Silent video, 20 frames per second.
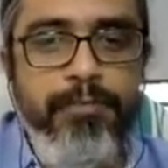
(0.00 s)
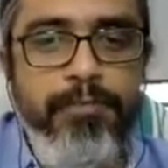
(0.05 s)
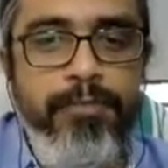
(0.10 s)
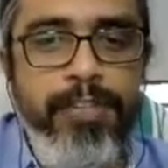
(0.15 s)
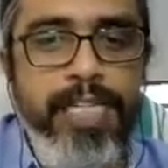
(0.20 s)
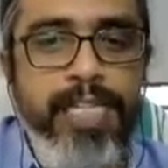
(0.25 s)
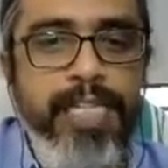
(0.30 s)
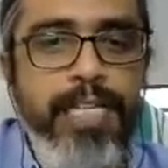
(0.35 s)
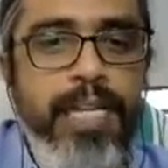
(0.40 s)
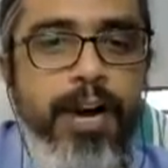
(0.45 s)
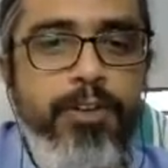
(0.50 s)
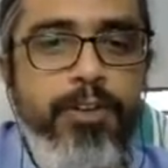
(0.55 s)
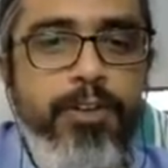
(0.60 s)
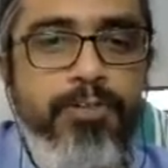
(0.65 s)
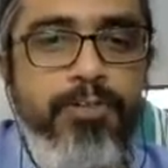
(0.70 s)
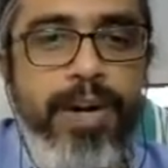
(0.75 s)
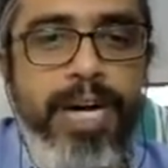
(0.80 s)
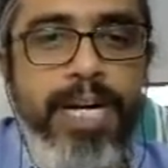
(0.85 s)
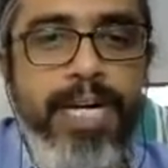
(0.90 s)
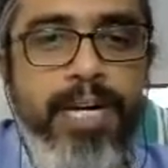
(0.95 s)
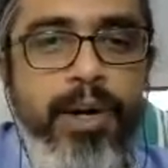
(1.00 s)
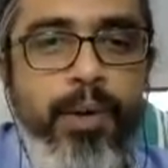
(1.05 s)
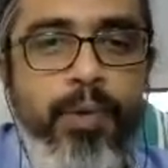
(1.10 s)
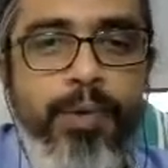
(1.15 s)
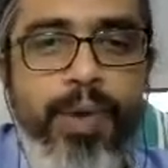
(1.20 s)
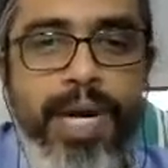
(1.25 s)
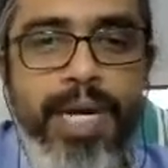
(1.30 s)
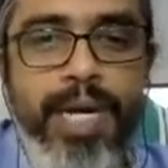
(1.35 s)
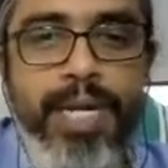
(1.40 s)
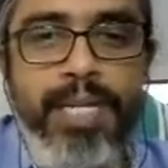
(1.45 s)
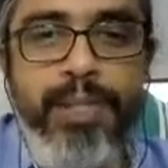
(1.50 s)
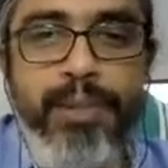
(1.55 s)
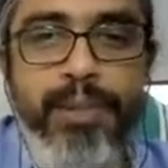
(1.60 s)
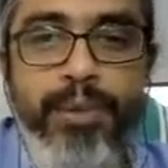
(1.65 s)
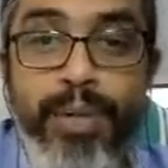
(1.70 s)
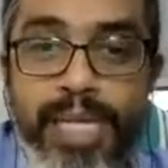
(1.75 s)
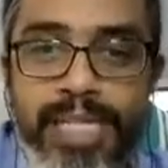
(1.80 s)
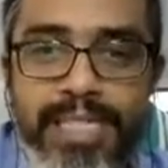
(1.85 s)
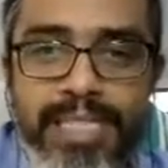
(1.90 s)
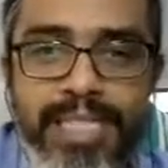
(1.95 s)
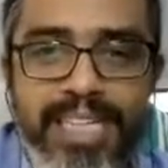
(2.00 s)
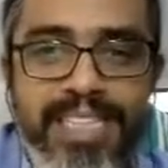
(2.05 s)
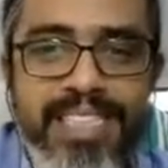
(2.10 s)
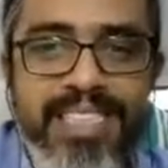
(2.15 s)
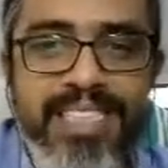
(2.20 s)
We have to find out what are the unique sets,